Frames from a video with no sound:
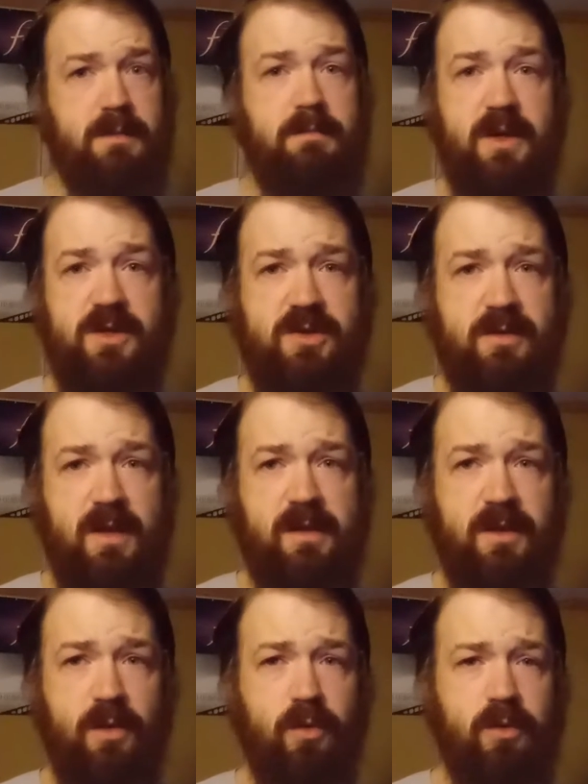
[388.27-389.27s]
Make sure that
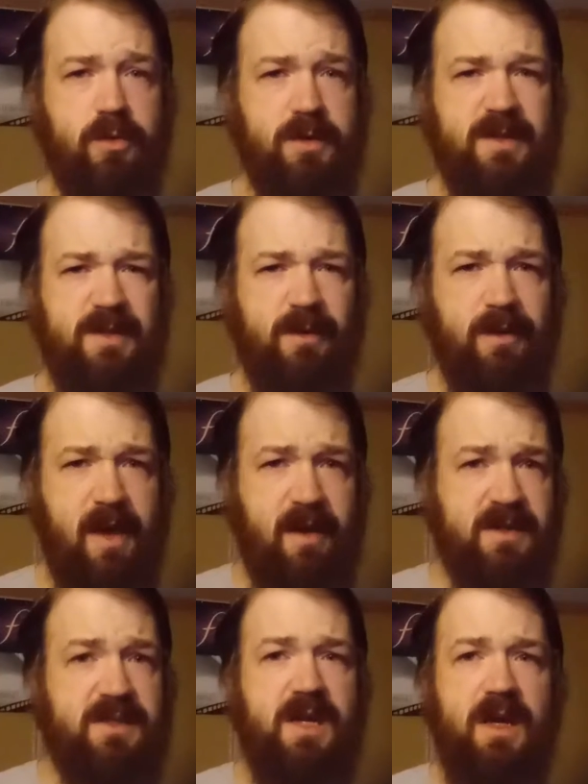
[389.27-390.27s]
the order is still kind
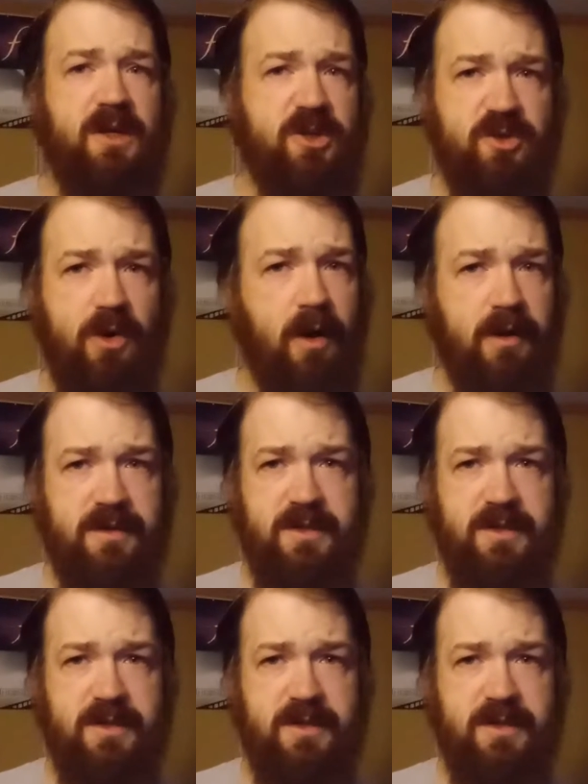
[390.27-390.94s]
of staying strong.